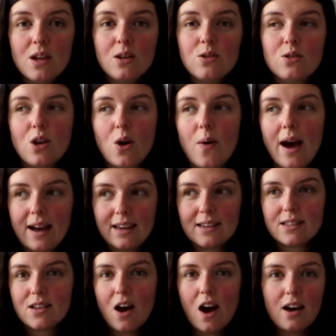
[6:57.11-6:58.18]
so
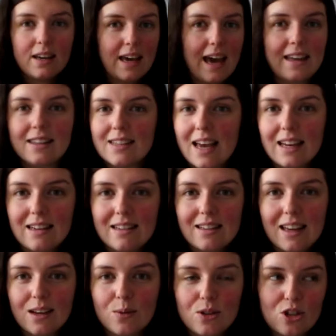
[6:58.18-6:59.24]
Angus can't get into
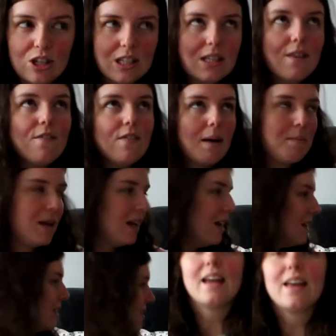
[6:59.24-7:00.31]
anything, which is
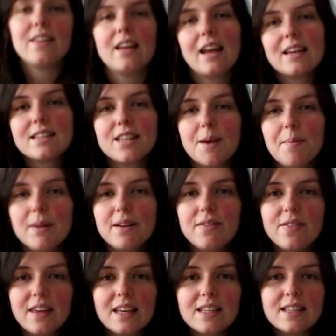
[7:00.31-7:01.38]
fabulous. Now, the last couple of
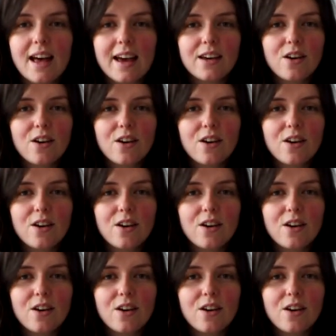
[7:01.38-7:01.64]
things that I